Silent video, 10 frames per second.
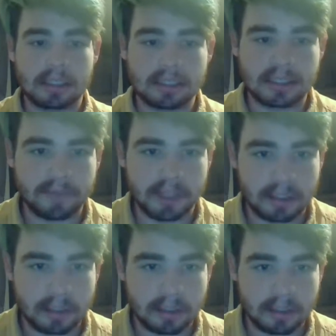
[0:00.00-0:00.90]

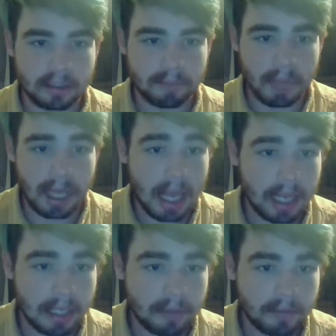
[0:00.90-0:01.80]
living my
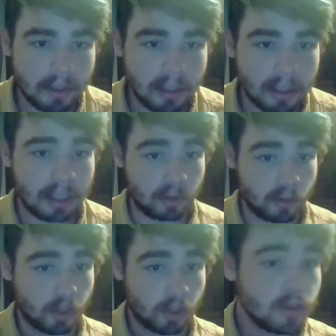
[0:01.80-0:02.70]
life is
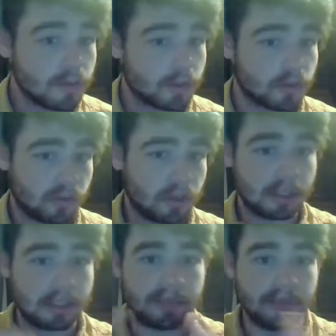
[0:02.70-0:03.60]
the universe
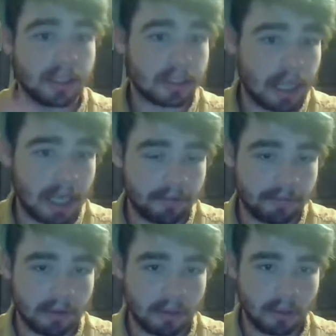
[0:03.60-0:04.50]
living a life.
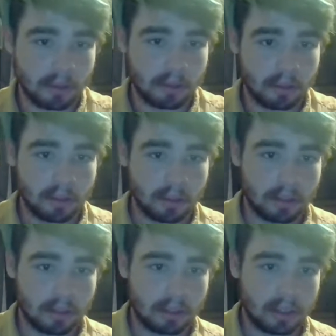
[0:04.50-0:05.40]

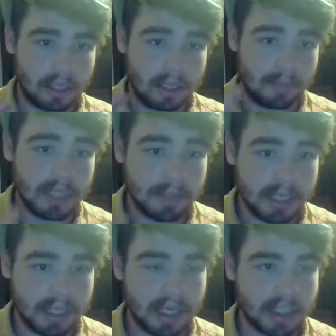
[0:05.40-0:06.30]
And me
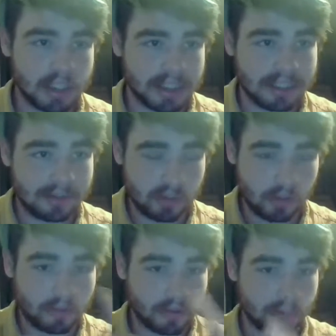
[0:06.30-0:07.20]
being conscious is the
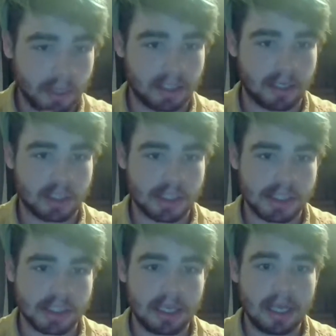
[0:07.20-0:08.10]
universe being
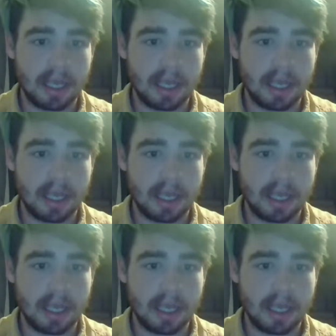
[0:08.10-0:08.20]
conscious.